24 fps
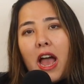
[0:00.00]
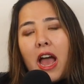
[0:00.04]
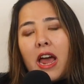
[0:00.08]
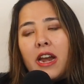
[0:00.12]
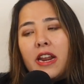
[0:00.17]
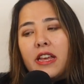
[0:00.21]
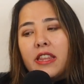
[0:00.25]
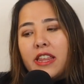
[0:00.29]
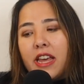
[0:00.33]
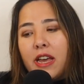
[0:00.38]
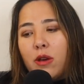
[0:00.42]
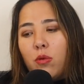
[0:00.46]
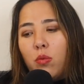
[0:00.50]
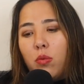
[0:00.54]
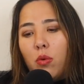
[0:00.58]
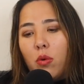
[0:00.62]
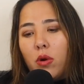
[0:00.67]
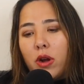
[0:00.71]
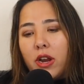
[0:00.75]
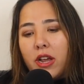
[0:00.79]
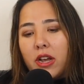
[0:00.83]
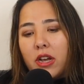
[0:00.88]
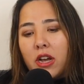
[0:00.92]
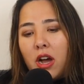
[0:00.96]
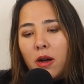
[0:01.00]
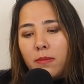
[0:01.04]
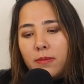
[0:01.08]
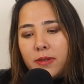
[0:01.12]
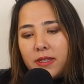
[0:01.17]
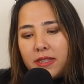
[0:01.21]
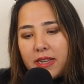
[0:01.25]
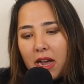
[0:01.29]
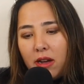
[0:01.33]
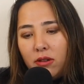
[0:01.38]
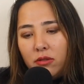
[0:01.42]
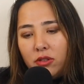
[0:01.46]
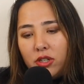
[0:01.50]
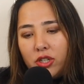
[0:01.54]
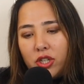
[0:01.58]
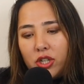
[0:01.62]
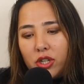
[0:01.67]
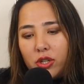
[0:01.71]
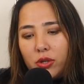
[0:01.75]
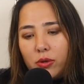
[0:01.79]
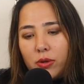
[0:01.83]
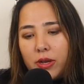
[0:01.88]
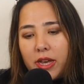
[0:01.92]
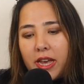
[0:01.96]
And I think what it comes down
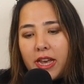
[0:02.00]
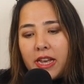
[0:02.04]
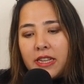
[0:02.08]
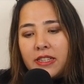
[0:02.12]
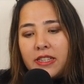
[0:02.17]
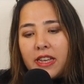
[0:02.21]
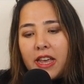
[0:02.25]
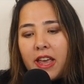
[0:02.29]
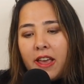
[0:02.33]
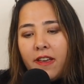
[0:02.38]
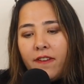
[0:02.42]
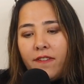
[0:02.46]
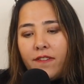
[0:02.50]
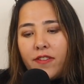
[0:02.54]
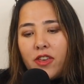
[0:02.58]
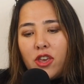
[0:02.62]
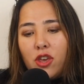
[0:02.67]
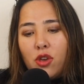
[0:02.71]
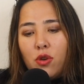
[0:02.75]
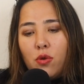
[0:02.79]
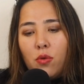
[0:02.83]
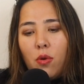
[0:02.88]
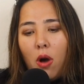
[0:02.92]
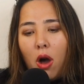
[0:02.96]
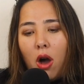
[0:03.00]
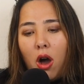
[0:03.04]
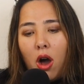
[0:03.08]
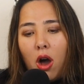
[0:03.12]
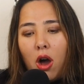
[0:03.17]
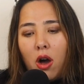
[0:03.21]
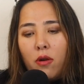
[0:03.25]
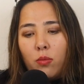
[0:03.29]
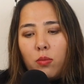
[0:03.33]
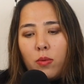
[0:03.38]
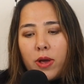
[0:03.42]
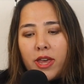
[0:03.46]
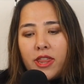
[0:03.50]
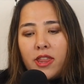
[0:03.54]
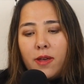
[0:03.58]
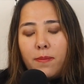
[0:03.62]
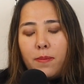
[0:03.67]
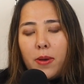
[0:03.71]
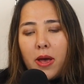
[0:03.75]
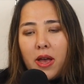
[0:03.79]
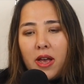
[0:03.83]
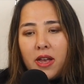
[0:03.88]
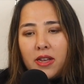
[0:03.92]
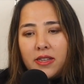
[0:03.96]
to is, if you are with a
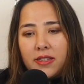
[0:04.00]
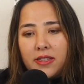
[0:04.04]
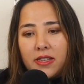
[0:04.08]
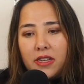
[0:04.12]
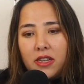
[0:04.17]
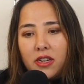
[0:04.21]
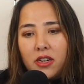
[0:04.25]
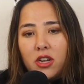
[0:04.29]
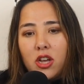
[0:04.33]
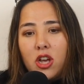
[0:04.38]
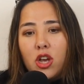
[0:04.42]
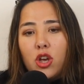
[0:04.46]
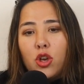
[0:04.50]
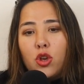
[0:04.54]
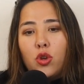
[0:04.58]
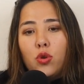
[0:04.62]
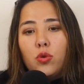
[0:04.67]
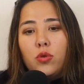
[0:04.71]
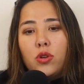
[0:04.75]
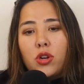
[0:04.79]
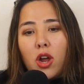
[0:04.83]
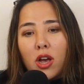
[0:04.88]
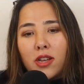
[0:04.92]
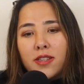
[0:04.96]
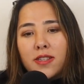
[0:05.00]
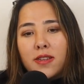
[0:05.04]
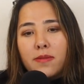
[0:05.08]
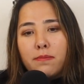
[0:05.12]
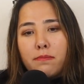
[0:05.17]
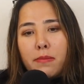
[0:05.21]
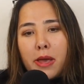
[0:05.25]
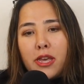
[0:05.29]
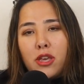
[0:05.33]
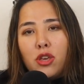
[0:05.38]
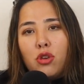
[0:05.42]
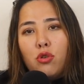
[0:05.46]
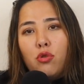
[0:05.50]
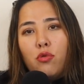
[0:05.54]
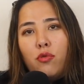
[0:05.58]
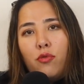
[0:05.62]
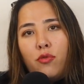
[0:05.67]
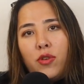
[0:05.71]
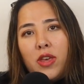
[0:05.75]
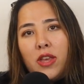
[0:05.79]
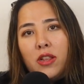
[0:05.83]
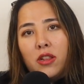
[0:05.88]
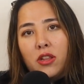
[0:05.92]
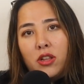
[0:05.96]
person who doesn't make you
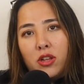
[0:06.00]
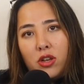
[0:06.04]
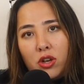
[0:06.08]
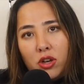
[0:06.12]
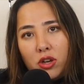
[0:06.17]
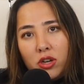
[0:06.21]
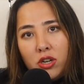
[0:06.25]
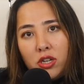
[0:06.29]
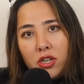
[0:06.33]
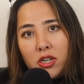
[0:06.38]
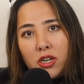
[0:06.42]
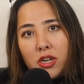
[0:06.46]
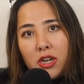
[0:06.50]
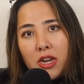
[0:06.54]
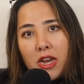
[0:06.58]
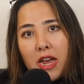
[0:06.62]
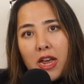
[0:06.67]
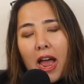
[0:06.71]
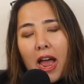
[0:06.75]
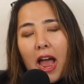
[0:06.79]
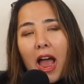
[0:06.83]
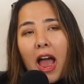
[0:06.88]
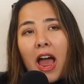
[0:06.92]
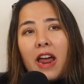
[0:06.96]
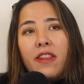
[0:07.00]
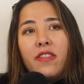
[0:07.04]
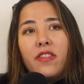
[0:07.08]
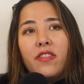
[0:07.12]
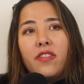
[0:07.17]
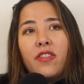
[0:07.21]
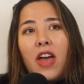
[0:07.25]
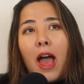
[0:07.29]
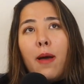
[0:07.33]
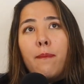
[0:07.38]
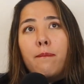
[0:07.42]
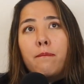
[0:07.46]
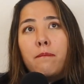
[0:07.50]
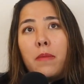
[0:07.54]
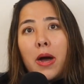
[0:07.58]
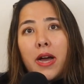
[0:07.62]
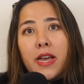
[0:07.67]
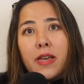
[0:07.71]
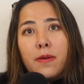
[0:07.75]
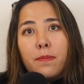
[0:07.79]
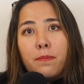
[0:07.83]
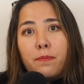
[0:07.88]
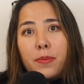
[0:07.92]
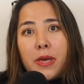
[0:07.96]
feel good, and that
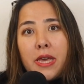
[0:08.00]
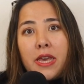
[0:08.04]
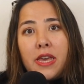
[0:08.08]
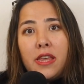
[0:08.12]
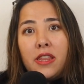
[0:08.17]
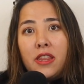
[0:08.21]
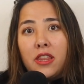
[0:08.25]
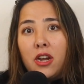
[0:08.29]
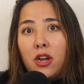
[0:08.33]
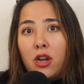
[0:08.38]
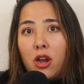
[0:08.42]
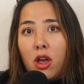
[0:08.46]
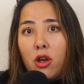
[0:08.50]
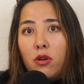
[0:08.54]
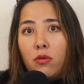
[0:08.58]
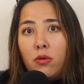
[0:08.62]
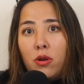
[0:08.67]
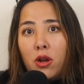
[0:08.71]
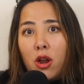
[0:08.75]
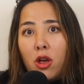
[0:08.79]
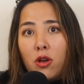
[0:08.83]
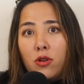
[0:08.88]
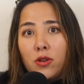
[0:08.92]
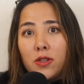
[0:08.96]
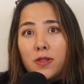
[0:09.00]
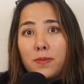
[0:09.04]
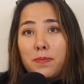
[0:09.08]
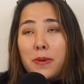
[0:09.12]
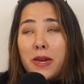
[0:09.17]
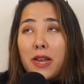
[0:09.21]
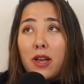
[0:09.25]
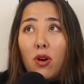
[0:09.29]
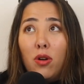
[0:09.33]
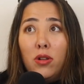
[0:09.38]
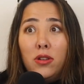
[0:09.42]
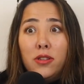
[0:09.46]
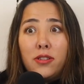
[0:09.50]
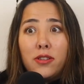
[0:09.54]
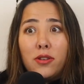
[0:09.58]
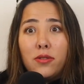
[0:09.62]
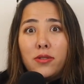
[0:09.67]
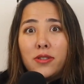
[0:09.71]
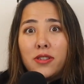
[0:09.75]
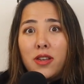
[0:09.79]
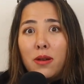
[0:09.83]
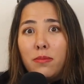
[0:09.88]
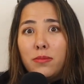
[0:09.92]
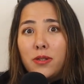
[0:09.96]
might be the low lows, but it also
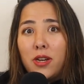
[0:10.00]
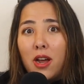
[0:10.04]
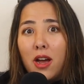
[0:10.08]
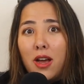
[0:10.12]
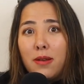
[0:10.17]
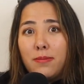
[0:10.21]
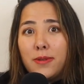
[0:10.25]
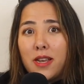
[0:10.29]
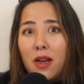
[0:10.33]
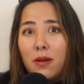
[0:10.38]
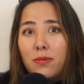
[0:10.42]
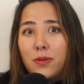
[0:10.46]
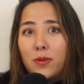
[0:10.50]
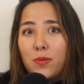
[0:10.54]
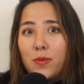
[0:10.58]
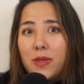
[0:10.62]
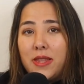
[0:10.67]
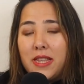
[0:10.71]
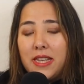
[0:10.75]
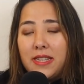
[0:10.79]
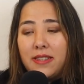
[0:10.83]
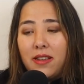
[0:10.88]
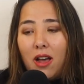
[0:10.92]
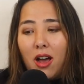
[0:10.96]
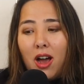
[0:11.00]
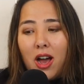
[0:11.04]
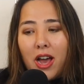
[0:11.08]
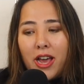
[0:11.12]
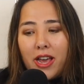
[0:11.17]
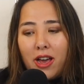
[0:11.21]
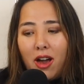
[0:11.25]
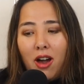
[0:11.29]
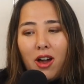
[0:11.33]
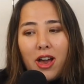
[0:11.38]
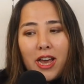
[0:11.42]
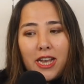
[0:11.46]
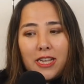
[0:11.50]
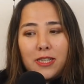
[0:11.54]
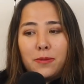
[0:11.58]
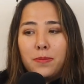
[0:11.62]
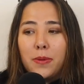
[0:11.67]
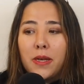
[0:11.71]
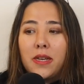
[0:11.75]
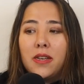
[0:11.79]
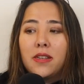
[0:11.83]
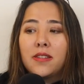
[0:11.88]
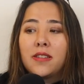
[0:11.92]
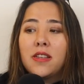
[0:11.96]
sometimes comes with these high highs,
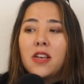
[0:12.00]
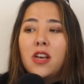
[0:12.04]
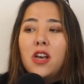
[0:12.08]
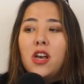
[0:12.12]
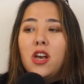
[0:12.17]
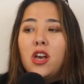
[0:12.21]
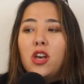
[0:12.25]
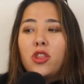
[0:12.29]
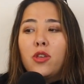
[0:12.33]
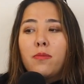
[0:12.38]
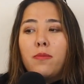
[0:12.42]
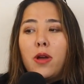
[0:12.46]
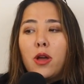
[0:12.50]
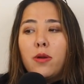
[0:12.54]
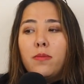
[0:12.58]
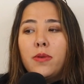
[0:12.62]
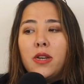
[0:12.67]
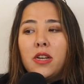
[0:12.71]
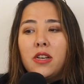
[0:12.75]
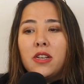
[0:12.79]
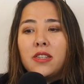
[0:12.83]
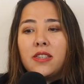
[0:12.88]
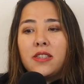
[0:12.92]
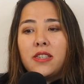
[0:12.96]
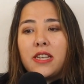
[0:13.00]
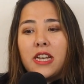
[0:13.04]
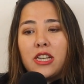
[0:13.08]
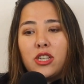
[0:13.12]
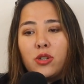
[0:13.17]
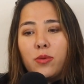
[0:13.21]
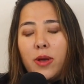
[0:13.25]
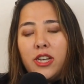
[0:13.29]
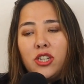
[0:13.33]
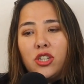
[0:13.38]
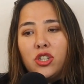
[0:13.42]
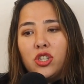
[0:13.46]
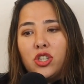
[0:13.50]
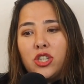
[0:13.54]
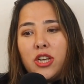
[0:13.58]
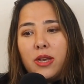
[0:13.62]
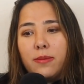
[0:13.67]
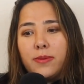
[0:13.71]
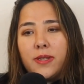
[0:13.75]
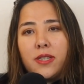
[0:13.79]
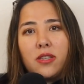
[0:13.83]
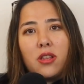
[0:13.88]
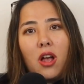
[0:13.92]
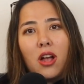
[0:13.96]
because the moment a
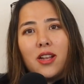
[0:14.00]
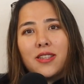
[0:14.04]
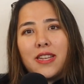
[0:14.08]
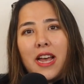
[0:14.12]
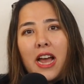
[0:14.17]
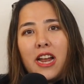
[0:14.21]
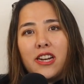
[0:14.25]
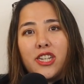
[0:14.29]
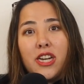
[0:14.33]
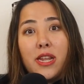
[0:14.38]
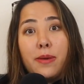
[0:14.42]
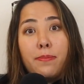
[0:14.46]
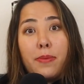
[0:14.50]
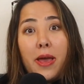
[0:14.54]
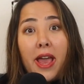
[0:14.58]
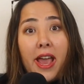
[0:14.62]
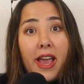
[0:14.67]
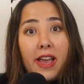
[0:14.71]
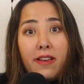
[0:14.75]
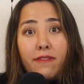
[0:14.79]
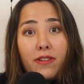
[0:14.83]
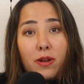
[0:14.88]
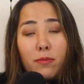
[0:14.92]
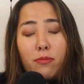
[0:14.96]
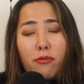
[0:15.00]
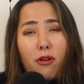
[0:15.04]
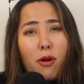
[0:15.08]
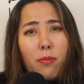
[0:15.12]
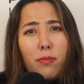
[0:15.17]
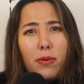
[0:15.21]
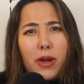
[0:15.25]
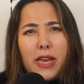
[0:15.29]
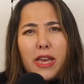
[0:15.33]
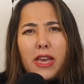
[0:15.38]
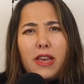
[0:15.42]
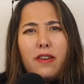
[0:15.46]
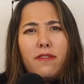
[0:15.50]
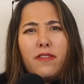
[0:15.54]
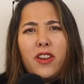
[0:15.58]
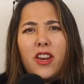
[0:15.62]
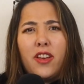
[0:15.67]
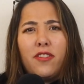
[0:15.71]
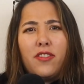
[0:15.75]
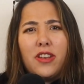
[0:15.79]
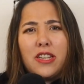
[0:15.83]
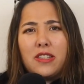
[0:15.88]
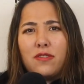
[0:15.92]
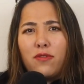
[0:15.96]
situationship starts actually behaving properly, even
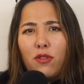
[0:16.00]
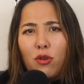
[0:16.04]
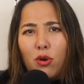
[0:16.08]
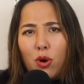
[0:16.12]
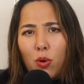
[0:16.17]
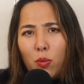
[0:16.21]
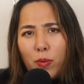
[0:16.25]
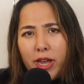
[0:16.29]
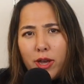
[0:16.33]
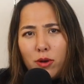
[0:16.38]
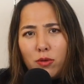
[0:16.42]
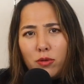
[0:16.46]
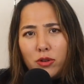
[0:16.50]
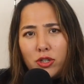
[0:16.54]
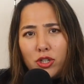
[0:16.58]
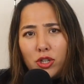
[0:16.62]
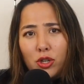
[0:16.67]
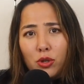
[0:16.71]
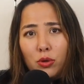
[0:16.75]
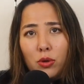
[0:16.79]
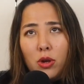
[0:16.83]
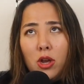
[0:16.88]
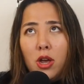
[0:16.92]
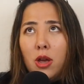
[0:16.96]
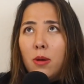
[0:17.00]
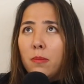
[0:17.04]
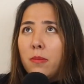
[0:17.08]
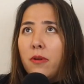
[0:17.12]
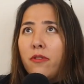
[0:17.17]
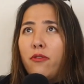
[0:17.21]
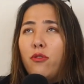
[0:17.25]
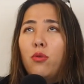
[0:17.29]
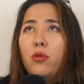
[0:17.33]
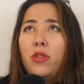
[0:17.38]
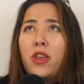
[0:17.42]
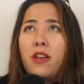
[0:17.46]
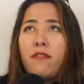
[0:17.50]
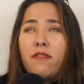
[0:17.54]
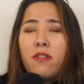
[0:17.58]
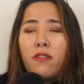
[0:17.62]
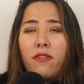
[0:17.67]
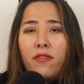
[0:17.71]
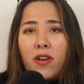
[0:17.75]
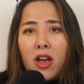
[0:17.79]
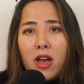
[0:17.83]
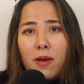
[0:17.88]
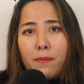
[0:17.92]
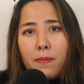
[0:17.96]
if it's for a week or two before they
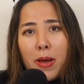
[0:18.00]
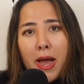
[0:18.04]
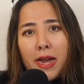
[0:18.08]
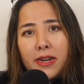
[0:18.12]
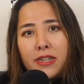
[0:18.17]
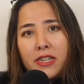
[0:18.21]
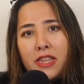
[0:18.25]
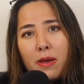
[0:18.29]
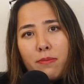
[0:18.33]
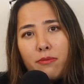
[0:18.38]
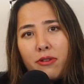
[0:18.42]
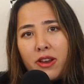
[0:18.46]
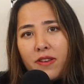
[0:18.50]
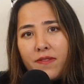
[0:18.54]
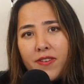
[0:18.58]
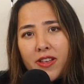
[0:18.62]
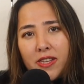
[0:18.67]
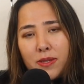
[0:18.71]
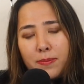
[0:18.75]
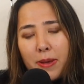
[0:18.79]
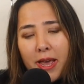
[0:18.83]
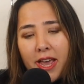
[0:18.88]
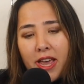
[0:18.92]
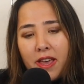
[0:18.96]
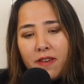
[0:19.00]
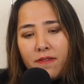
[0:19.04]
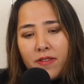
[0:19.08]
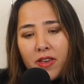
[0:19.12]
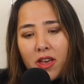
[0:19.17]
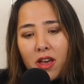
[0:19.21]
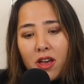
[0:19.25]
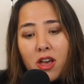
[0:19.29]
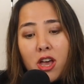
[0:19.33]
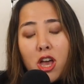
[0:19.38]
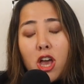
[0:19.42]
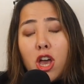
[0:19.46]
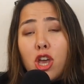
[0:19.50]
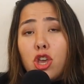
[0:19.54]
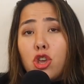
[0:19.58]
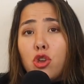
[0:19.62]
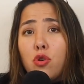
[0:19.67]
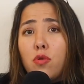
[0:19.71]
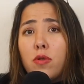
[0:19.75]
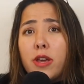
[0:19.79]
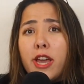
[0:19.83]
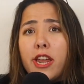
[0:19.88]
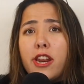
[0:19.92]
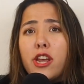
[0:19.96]
revert back to their previous behavior,
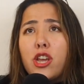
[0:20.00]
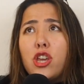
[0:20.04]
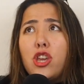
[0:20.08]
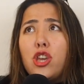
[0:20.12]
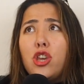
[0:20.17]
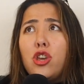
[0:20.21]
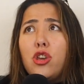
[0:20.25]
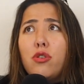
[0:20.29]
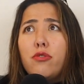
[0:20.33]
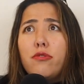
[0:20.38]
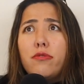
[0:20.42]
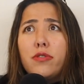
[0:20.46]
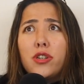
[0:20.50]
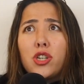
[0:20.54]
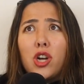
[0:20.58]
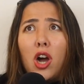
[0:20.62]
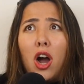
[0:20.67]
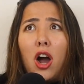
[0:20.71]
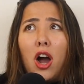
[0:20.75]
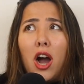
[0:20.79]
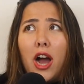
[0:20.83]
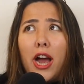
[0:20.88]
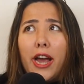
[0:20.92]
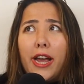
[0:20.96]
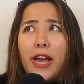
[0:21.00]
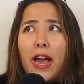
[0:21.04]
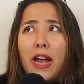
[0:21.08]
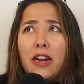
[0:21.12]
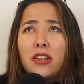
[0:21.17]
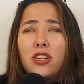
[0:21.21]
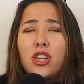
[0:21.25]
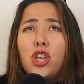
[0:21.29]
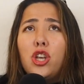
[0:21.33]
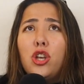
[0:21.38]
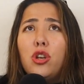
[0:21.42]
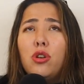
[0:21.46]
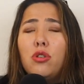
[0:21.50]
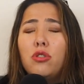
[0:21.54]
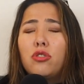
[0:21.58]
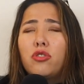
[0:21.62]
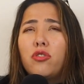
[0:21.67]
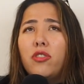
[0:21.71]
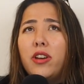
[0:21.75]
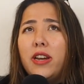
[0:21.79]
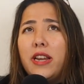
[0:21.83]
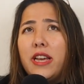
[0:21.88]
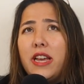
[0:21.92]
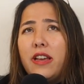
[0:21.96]
you get a huge high and
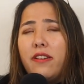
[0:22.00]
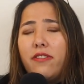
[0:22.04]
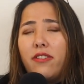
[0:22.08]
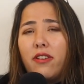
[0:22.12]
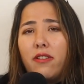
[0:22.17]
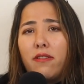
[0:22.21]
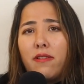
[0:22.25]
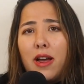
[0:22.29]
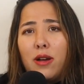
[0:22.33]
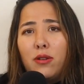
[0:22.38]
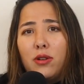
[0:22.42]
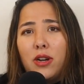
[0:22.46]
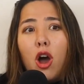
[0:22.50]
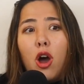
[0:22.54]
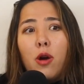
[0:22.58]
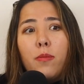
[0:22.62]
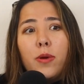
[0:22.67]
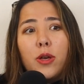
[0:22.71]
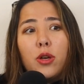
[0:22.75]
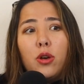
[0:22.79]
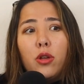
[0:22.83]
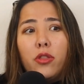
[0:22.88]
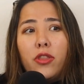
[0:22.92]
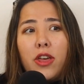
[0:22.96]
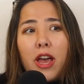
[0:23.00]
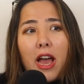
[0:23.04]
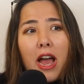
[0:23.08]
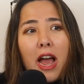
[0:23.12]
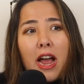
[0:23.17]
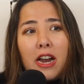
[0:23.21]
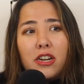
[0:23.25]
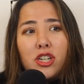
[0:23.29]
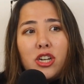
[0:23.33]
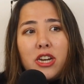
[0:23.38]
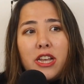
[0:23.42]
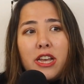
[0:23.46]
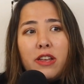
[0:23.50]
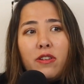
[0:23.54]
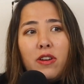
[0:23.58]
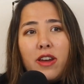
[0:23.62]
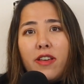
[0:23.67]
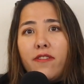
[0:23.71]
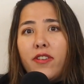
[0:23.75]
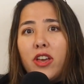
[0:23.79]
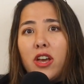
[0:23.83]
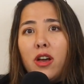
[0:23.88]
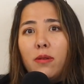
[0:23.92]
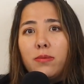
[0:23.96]
huge relief around, oh my God, they're actually
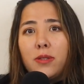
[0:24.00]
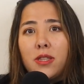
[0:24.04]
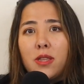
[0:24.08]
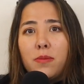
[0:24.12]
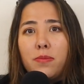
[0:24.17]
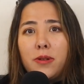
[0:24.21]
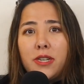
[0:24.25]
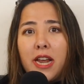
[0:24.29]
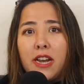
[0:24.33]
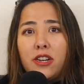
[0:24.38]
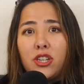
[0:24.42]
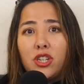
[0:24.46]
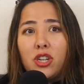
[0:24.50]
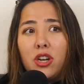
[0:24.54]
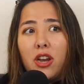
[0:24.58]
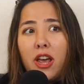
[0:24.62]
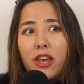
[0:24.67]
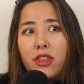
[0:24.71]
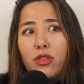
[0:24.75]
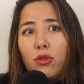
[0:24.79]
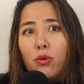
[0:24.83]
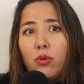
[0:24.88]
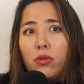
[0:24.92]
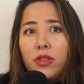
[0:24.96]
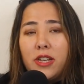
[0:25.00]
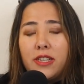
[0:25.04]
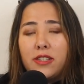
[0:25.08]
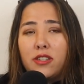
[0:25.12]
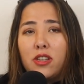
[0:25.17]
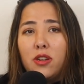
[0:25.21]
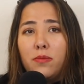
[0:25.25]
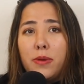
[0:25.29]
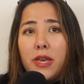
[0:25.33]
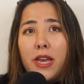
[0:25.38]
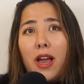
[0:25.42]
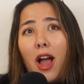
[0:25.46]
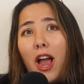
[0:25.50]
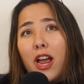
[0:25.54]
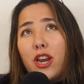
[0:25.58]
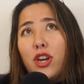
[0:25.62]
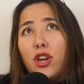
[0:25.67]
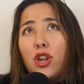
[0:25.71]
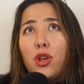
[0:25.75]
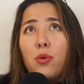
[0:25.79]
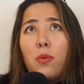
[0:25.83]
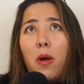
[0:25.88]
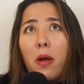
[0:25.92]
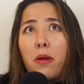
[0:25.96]
living up to the potential I thought this could be. I
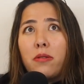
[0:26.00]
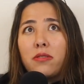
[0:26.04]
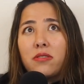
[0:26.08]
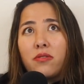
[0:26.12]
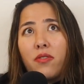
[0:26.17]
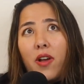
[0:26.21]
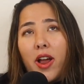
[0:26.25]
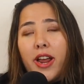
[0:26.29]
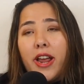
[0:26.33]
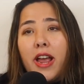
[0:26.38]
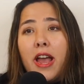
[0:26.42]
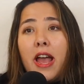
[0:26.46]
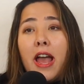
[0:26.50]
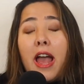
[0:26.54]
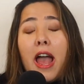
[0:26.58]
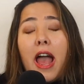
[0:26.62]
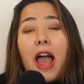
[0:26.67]
knew I was right.